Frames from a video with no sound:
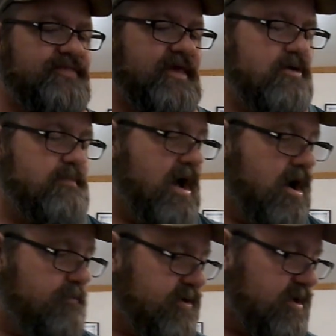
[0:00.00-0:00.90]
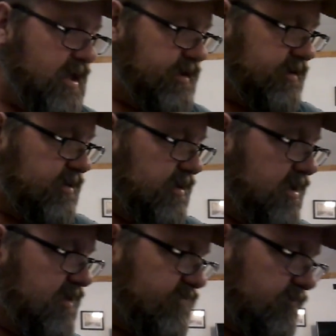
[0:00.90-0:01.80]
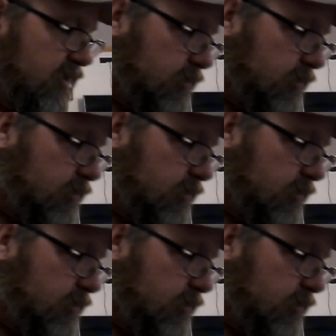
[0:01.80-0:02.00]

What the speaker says: I think on my hopper gun from